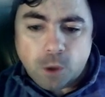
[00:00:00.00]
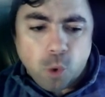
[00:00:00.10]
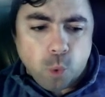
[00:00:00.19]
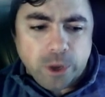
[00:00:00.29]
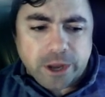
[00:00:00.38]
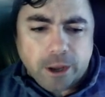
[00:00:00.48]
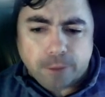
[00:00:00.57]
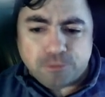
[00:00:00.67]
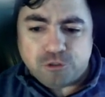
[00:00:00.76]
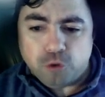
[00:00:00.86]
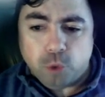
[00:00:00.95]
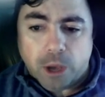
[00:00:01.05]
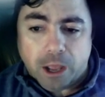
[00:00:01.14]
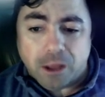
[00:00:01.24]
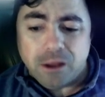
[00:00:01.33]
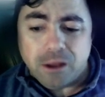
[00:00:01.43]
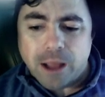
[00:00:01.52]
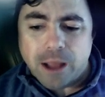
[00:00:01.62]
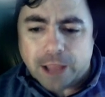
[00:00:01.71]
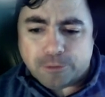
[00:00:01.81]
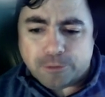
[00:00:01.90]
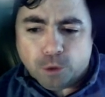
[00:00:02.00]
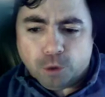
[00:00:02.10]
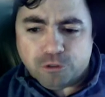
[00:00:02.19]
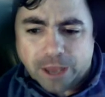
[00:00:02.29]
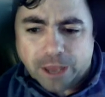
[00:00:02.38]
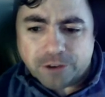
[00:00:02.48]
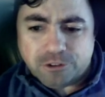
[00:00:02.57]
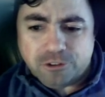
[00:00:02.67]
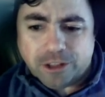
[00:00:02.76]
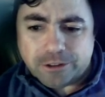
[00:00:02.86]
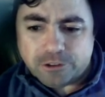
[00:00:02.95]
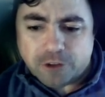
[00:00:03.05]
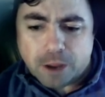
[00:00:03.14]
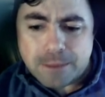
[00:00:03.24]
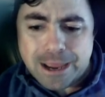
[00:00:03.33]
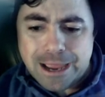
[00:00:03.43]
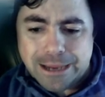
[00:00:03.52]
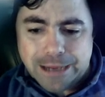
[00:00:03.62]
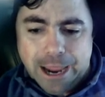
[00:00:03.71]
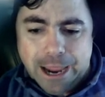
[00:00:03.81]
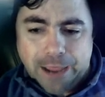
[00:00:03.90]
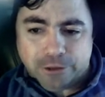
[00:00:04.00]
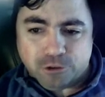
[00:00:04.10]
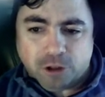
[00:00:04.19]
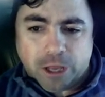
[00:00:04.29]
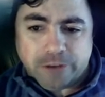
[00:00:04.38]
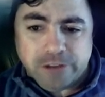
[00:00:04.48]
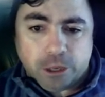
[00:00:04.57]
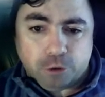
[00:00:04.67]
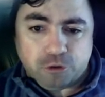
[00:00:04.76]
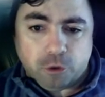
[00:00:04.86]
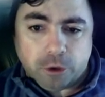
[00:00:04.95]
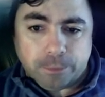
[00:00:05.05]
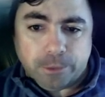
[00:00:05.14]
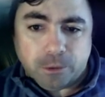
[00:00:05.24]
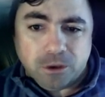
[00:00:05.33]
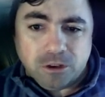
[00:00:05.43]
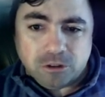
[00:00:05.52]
when it comes to uh, hospital statuses at this time, yeah, there's a lot of yellow showing up here.